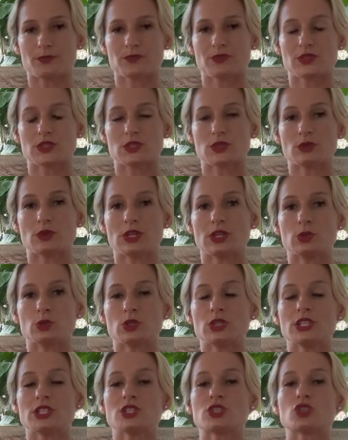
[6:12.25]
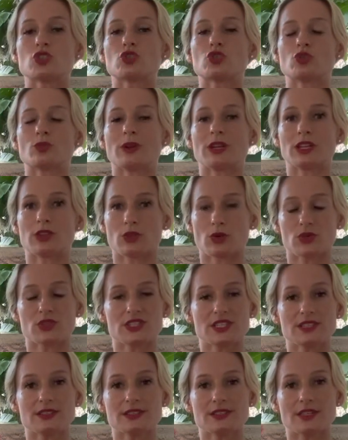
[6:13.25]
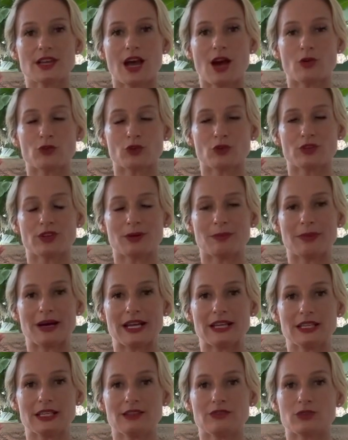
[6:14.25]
So they release too many toxins out of their body.